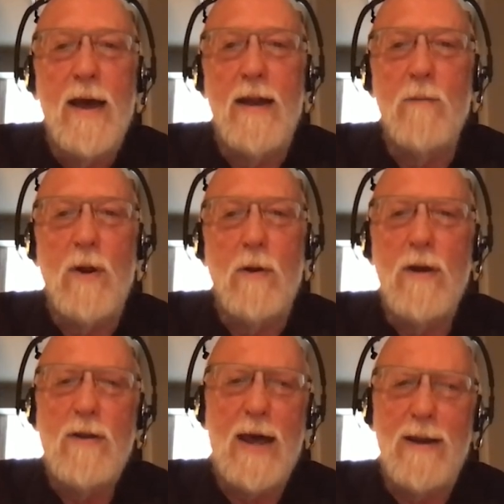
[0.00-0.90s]
And we
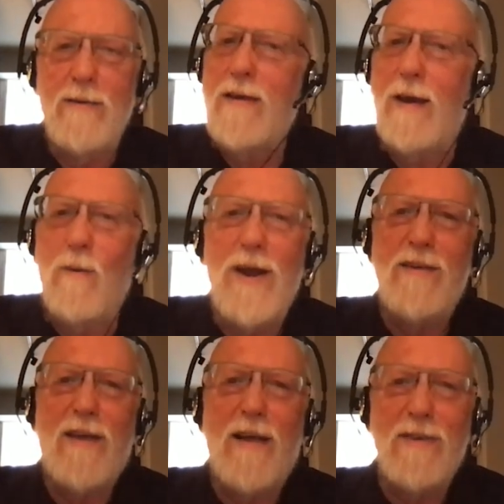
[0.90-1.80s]
looked at it and it's like, what
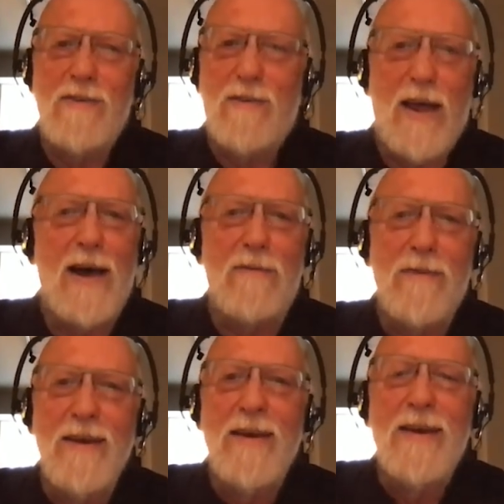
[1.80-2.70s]
is all this
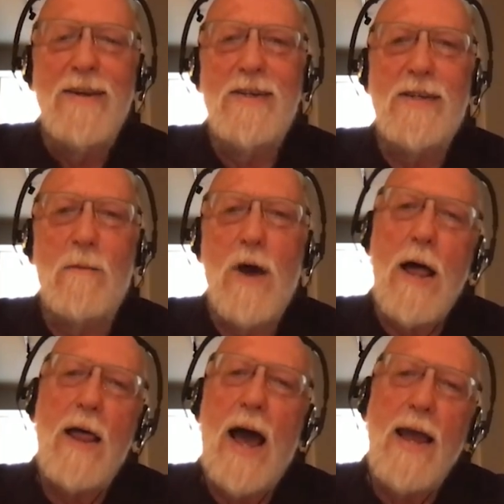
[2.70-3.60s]
stuff? She said,
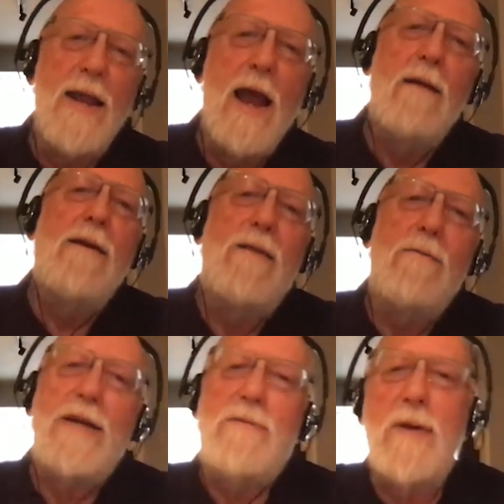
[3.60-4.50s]
well, I inherited the
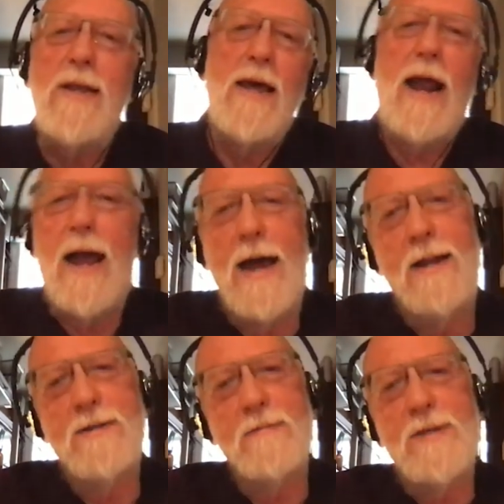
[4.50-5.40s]
recipe and then I
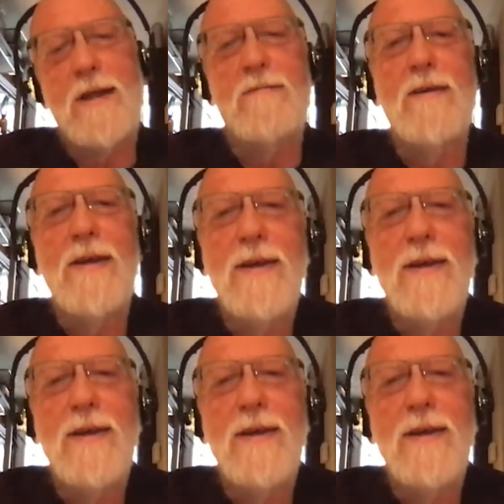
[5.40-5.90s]
added some stuff.